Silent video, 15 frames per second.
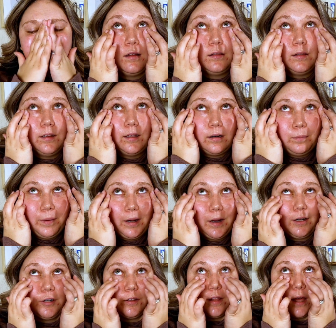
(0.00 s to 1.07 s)
A little bit
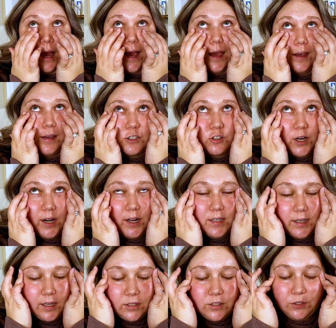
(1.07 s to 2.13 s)
under the eyes, try not
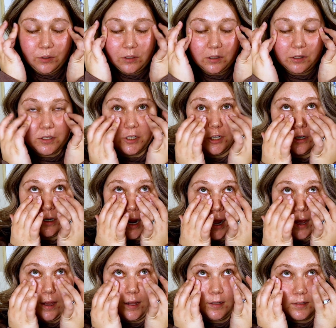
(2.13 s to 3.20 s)
to get too close to your
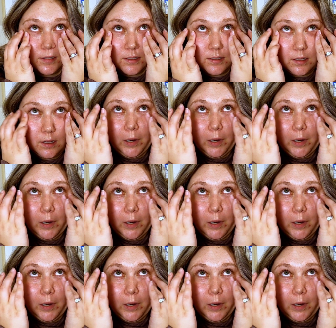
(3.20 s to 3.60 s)
eyes.